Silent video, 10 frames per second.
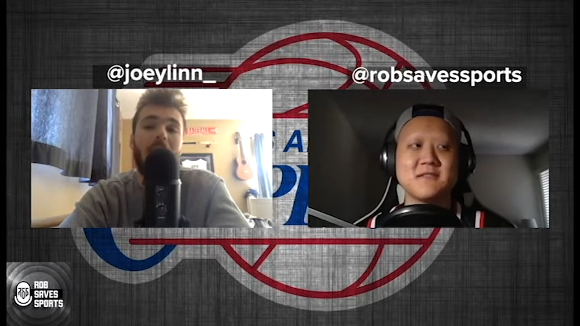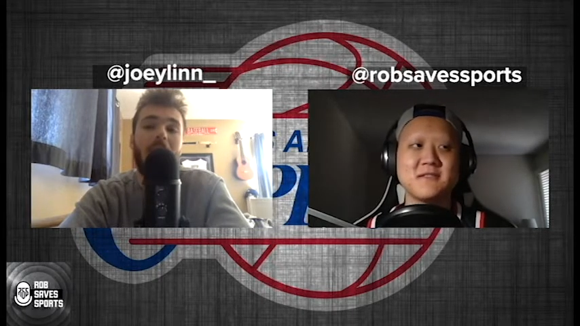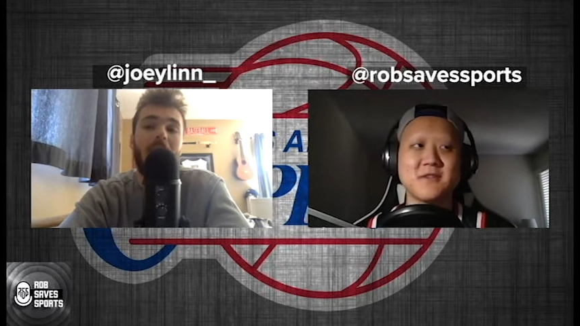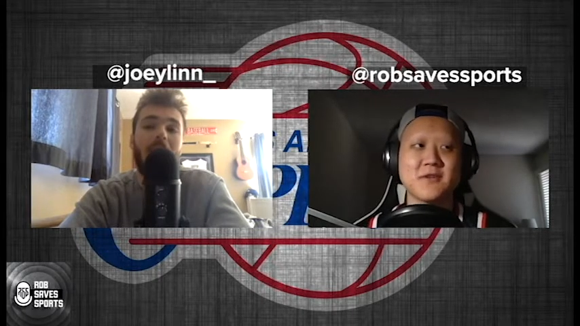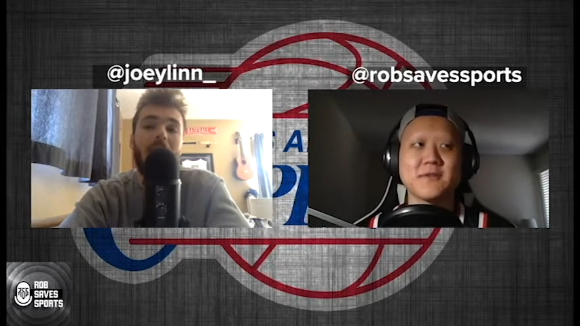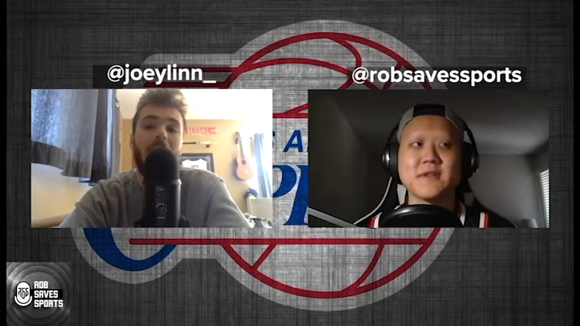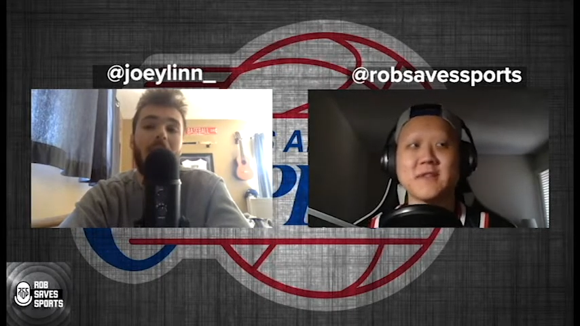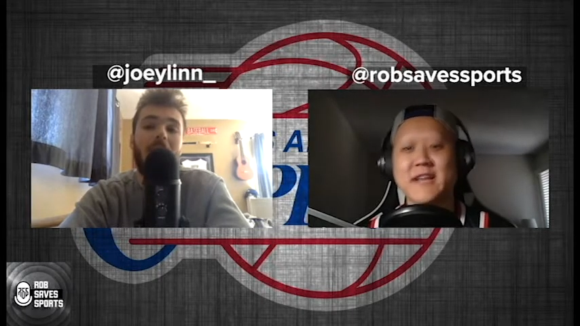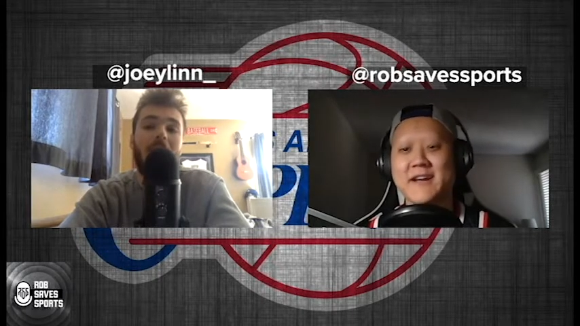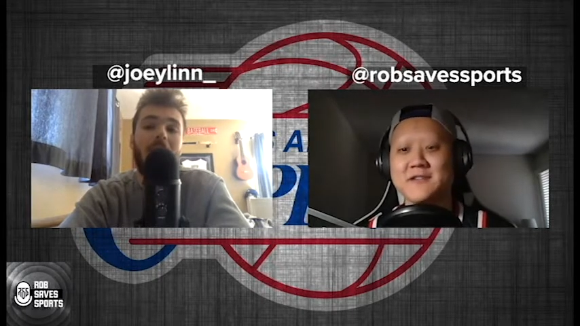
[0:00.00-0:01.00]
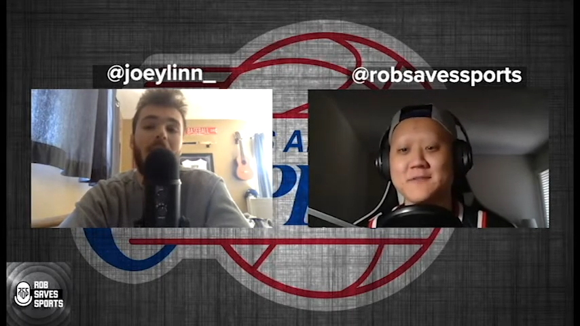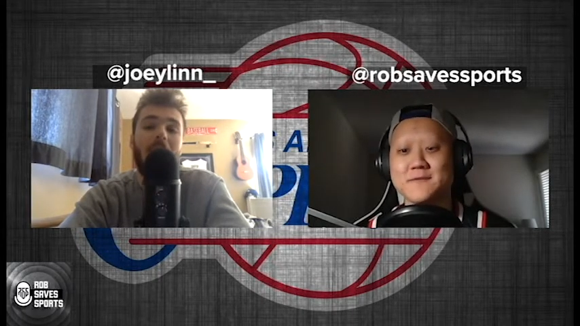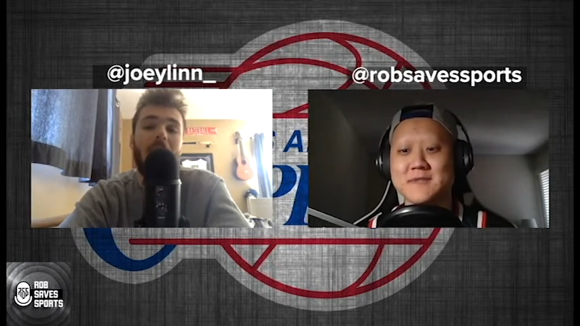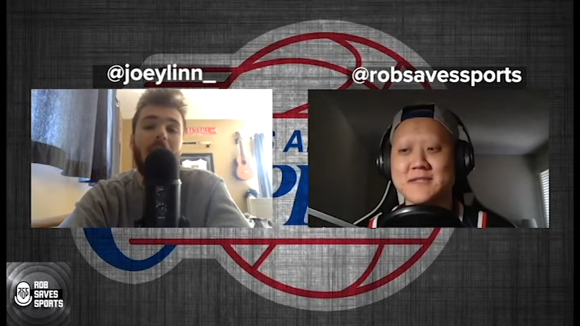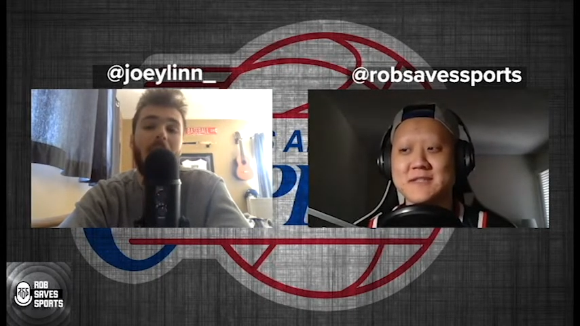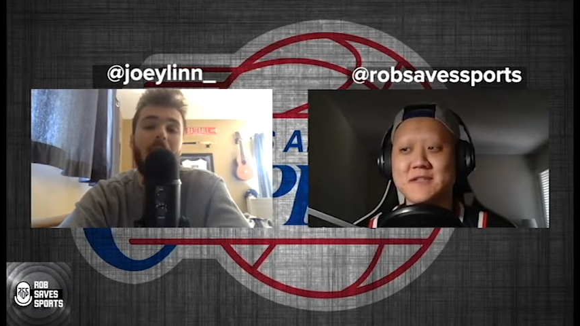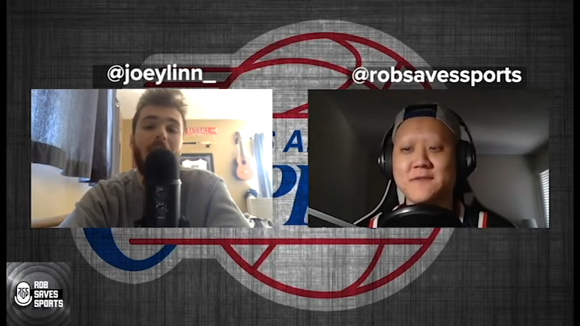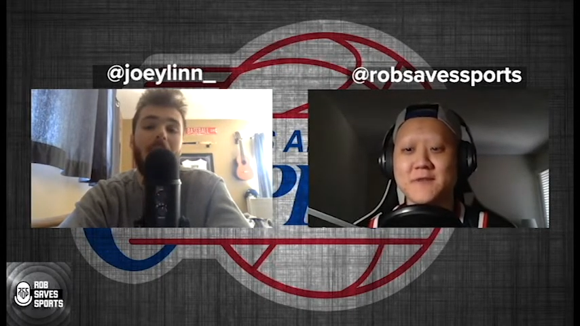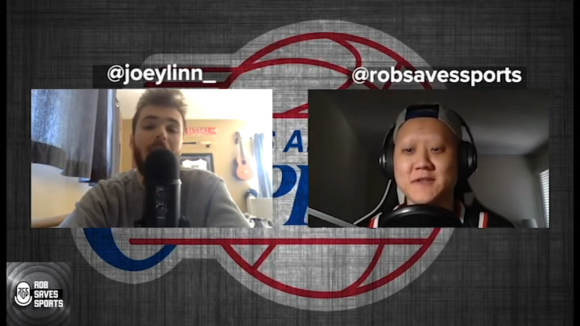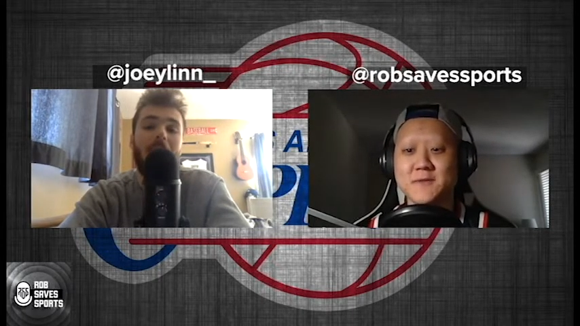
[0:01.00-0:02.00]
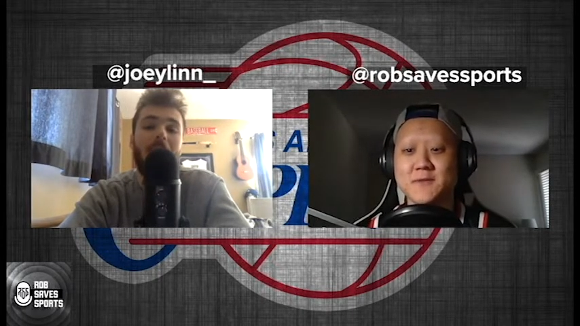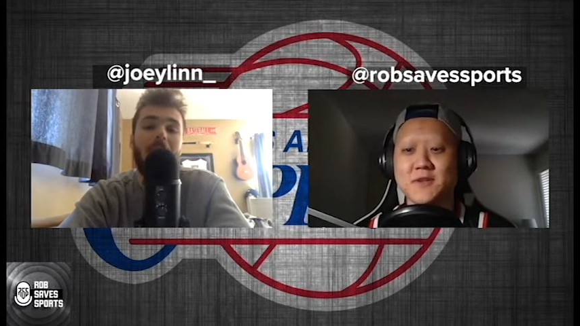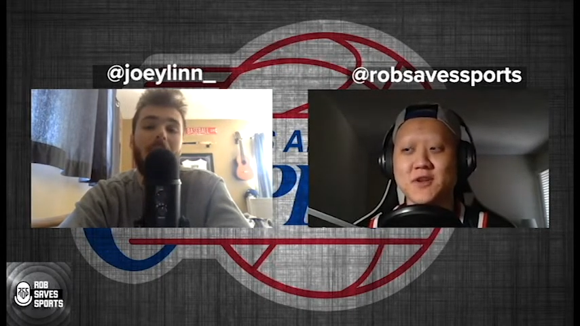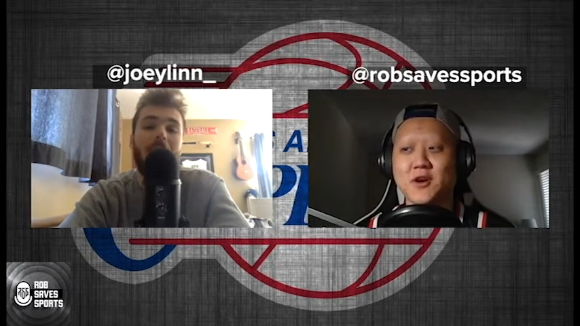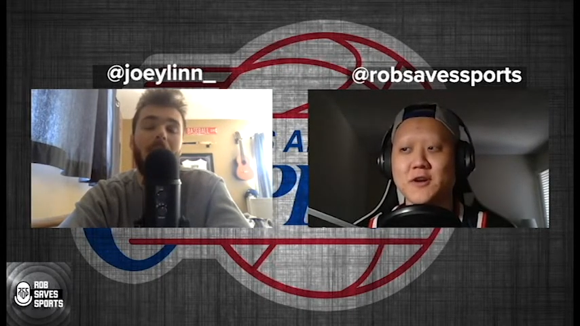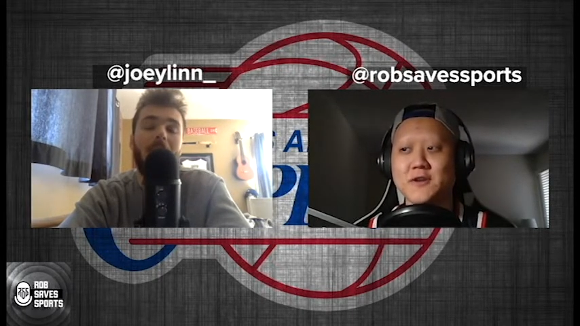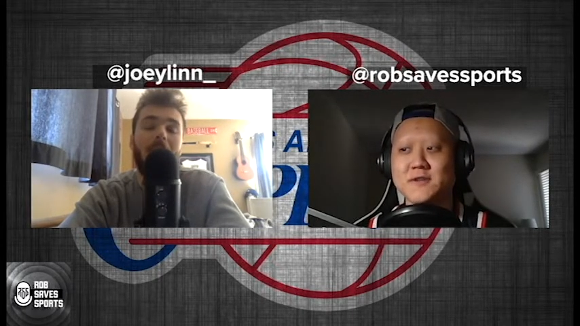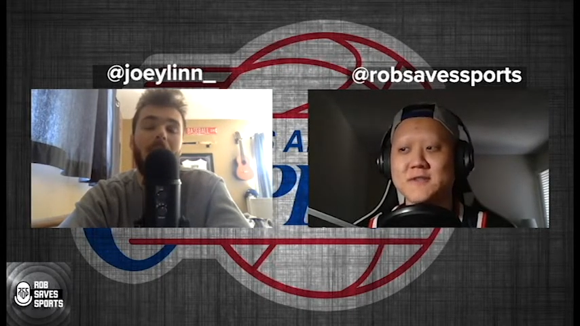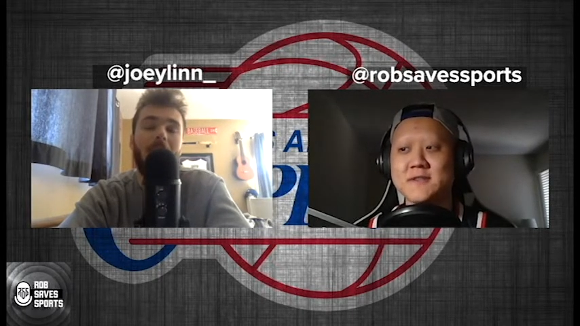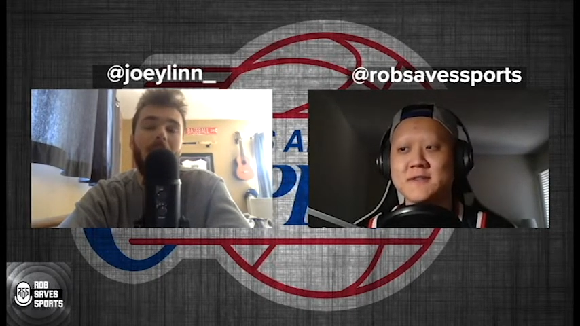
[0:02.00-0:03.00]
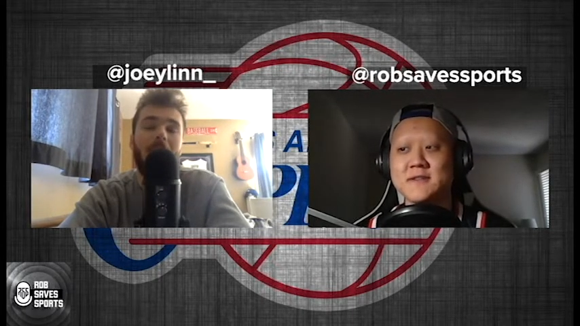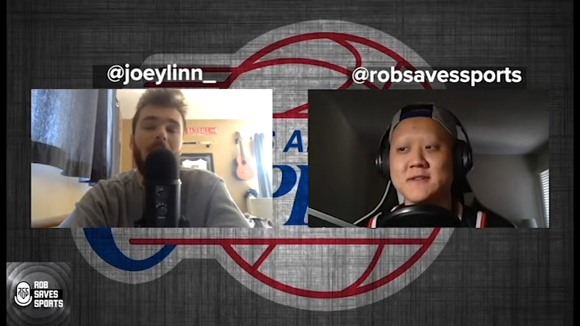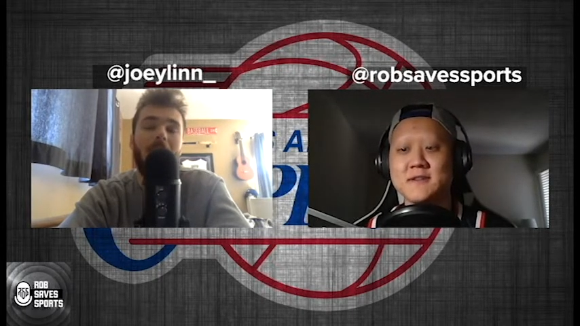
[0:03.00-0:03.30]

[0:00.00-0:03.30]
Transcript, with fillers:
Speaker 1: you know, the lack of defense with the guards